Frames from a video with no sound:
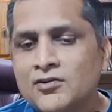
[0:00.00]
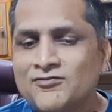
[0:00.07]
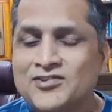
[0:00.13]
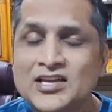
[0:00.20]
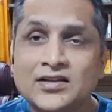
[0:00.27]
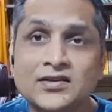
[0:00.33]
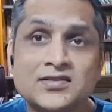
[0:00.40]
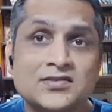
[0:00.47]

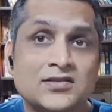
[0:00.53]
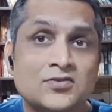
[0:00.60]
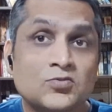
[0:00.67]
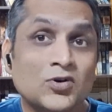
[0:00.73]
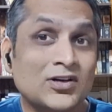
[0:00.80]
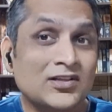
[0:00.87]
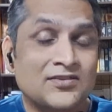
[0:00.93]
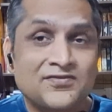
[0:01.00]
Weaknesses,
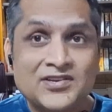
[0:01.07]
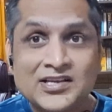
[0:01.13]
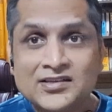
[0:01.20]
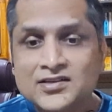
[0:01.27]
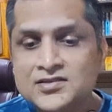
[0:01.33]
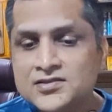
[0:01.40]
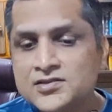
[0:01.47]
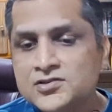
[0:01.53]
what are the
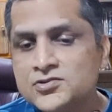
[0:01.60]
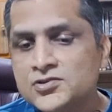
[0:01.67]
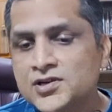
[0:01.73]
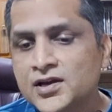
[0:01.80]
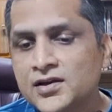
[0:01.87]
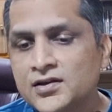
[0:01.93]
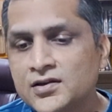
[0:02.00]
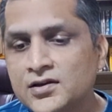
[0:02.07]
weaknesses
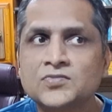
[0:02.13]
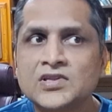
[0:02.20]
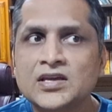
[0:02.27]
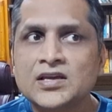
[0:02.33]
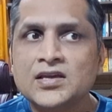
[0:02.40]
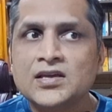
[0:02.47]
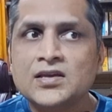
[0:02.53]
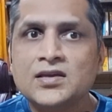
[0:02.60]
today?
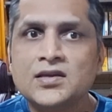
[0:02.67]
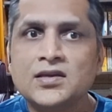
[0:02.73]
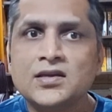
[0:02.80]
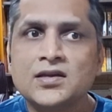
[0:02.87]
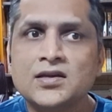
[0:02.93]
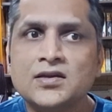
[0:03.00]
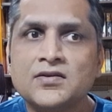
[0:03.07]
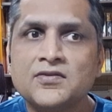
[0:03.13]
The
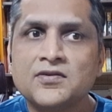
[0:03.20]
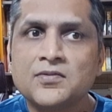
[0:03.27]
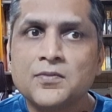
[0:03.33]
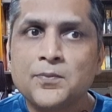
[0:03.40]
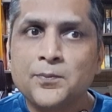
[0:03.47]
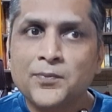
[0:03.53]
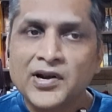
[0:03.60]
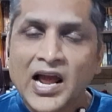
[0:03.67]

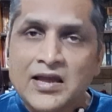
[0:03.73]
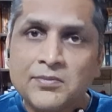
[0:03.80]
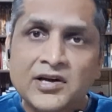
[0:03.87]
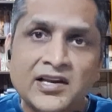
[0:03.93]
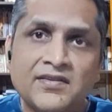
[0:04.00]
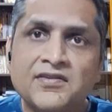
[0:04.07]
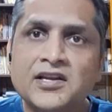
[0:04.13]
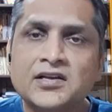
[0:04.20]

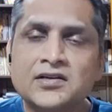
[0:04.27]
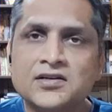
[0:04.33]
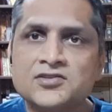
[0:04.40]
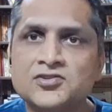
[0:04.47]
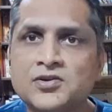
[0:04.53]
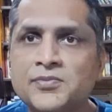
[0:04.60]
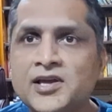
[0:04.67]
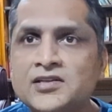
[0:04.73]
primary
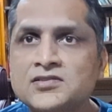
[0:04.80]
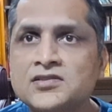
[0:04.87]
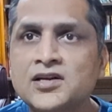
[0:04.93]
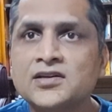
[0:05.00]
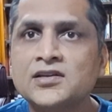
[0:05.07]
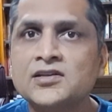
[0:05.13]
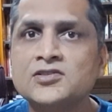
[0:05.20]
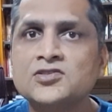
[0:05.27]
weakness remains
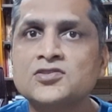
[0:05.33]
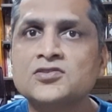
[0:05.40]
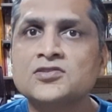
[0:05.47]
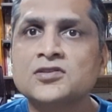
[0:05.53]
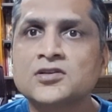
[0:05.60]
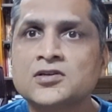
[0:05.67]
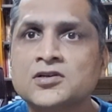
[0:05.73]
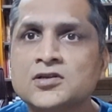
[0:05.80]
that its
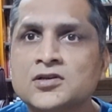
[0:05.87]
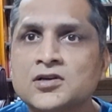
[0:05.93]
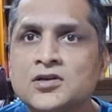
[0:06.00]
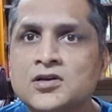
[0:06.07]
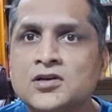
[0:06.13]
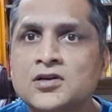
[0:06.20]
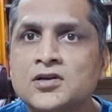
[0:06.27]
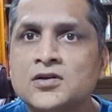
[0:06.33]

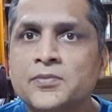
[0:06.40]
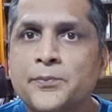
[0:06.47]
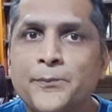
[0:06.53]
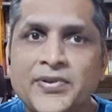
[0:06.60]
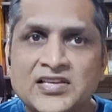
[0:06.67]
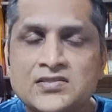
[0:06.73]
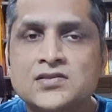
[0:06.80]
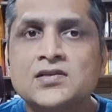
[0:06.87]

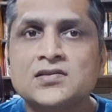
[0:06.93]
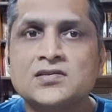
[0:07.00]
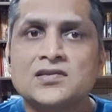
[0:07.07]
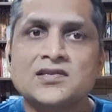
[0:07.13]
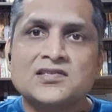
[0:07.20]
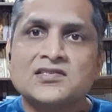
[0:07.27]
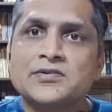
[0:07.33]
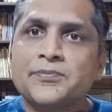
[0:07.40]
business
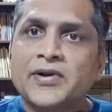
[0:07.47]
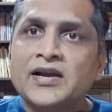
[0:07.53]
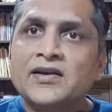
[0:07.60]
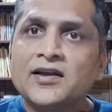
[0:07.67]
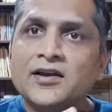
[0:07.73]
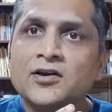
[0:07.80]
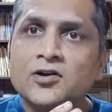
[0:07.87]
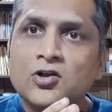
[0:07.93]
is
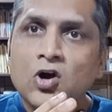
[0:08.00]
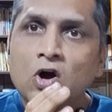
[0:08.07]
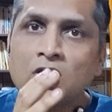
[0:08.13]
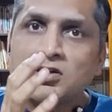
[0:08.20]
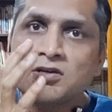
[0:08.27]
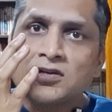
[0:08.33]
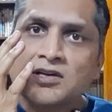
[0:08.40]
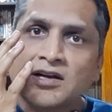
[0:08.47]
dependent
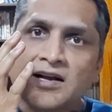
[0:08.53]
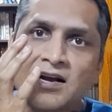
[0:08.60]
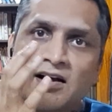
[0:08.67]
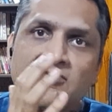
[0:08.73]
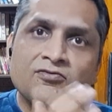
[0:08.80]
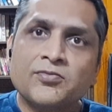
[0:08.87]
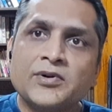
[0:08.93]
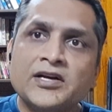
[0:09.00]
on
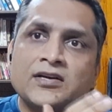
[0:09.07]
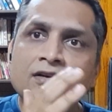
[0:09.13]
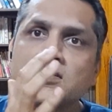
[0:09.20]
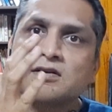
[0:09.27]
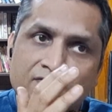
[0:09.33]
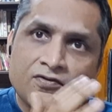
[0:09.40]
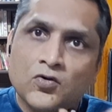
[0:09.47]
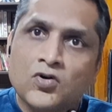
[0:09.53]
government
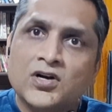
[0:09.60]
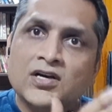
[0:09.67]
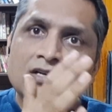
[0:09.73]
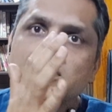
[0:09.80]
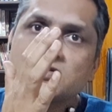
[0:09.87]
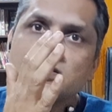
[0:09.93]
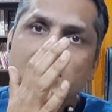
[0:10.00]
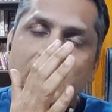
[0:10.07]

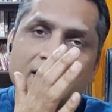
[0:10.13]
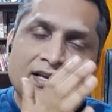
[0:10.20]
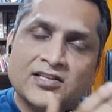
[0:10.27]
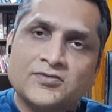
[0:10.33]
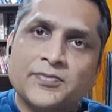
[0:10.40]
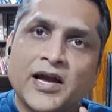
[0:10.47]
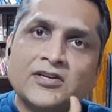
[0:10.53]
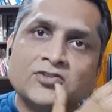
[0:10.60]
focus and
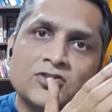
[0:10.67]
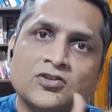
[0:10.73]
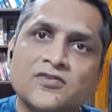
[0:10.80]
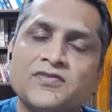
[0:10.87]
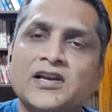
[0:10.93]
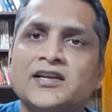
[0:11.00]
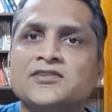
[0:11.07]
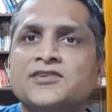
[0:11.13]
expansion
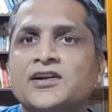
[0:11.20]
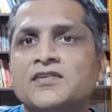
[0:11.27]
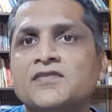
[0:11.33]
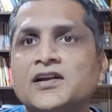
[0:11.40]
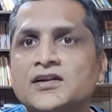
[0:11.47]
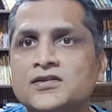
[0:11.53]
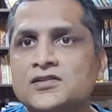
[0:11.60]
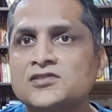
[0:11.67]
of electric
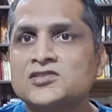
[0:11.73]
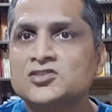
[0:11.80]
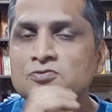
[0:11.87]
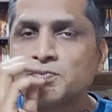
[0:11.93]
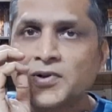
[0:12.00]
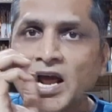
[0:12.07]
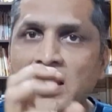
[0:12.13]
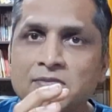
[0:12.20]
vehicles. Its
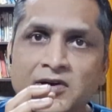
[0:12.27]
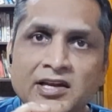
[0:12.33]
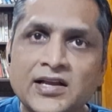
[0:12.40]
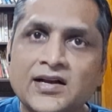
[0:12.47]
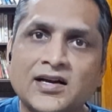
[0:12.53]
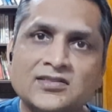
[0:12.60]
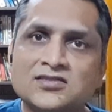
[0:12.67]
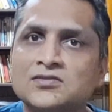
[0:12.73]
primary
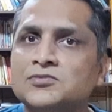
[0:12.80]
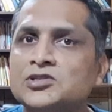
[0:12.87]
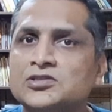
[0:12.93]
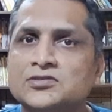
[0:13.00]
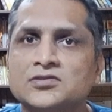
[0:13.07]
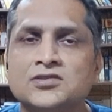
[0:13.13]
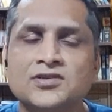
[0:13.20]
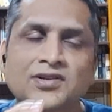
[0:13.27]
customer,
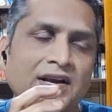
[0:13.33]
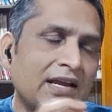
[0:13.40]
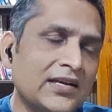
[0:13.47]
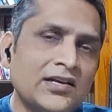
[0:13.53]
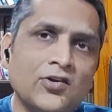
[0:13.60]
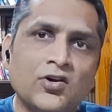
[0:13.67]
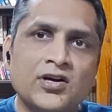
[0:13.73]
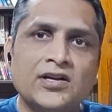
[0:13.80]

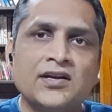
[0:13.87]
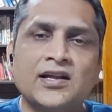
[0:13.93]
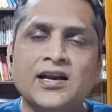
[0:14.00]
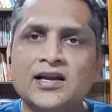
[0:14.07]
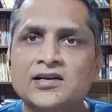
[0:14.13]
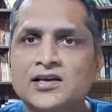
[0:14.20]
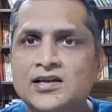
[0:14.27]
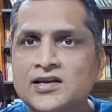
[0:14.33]
directly or
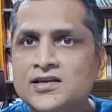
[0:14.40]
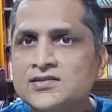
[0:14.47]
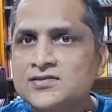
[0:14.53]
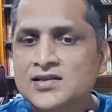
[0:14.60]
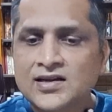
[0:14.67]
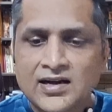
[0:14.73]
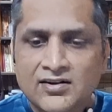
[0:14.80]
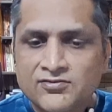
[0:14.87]
indirectly, is
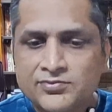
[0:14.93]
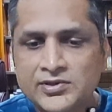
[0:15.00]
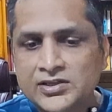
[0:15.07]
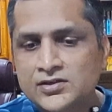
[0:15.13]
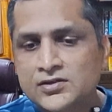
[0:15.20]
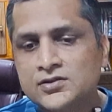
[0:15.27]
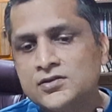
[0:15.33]
the government.